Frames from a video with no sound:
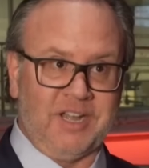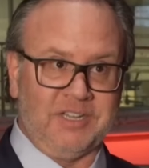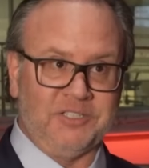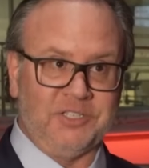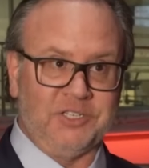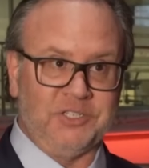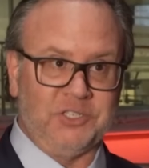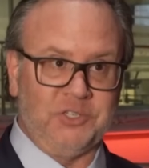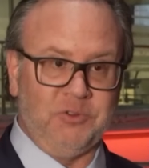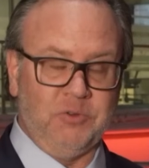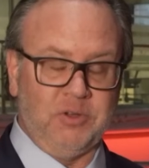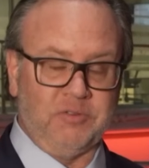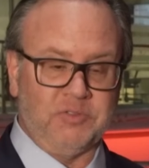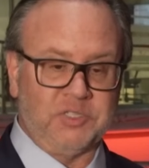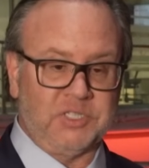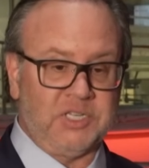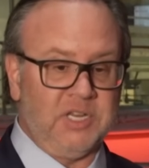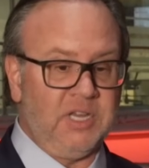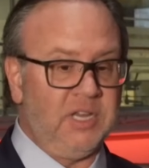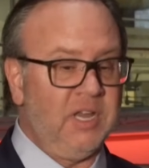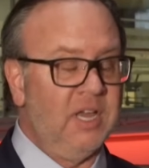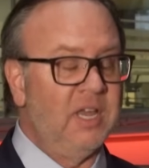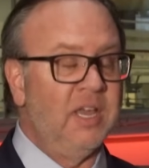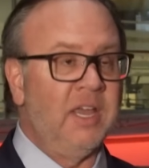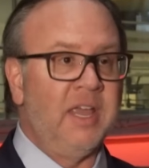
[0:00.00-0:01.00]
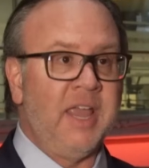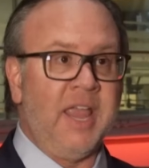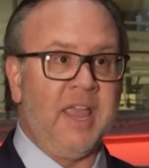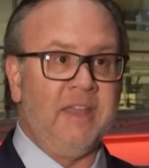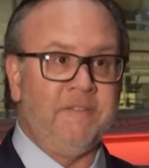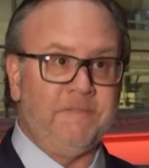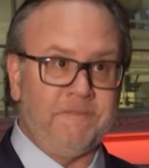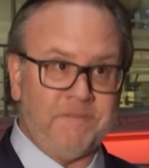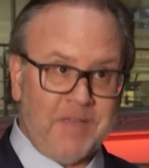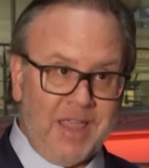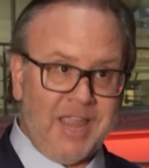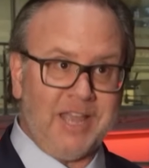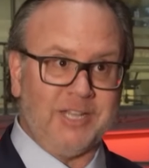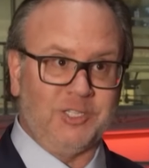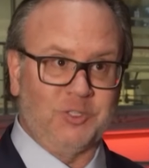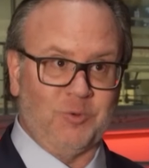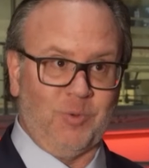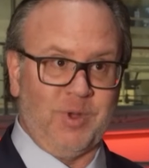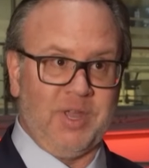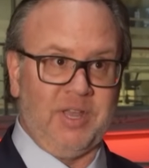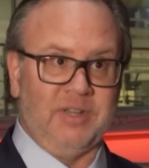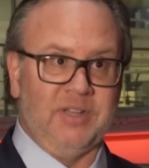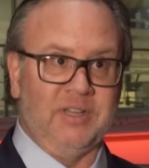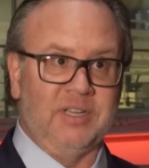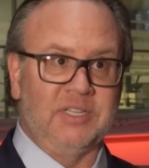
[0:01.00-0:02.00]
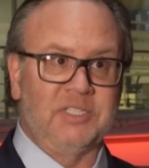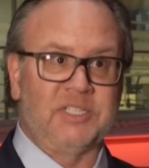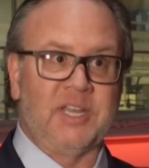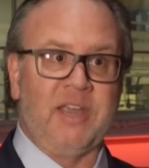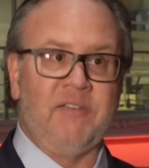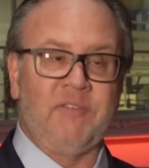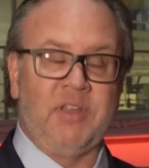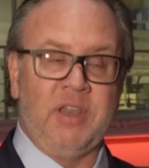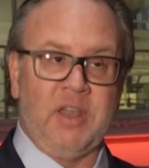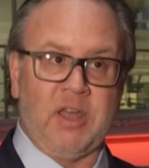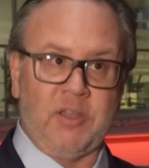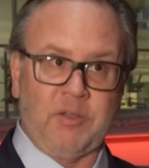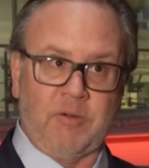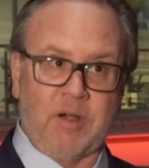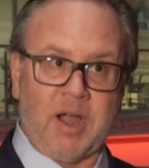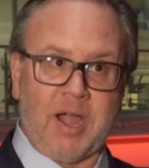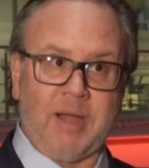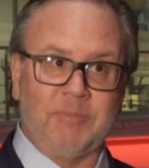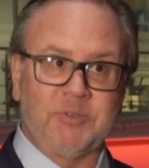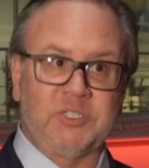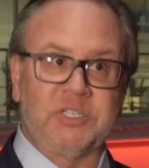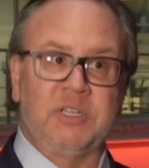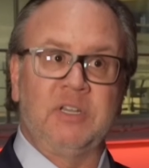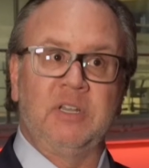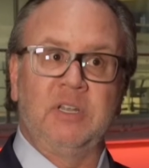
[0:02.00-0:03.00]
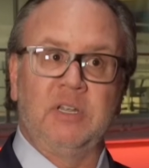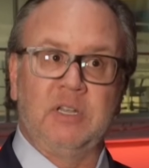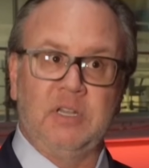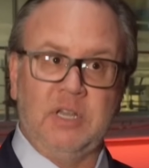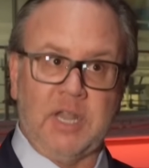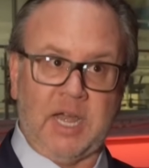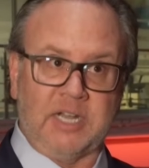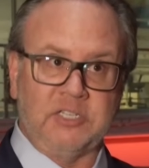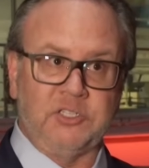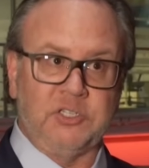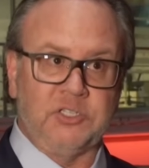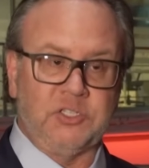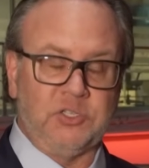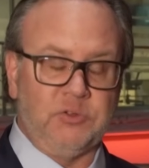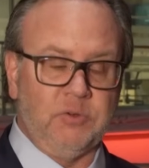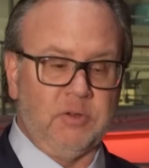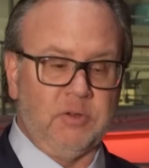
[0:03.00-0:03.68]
not just UFC, and fans win because they have another option, not just